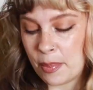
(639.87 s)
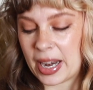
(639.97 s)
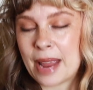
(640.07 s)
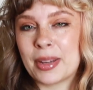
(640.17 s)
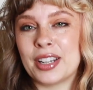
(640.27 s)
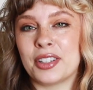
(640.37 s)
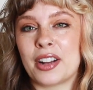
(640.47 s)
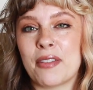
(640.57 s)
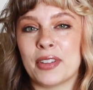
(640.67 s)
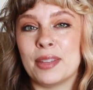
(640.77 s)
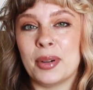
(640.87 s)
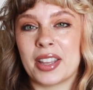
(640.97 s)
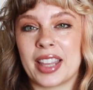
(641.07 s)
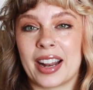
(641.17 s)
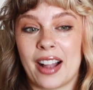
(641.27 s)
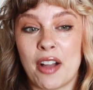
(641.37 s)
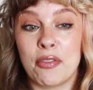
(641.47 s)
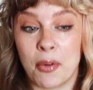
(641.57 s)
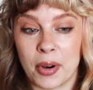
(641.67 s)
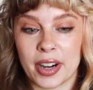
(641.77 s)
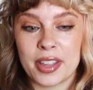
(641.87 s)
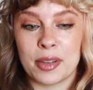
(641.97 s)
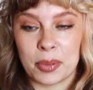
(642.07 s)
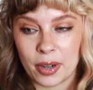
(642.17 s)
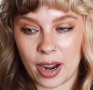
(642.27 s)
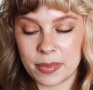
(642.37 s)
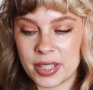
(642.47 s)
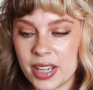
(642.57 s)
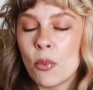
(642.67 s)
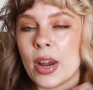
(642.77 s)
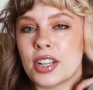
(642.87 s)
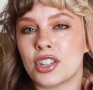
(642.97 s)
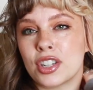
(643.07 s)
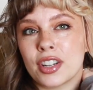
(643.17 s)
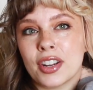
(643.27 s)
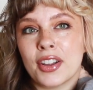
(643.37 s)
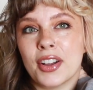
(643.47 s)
but I am going to start off with the book that I got for the prompt, which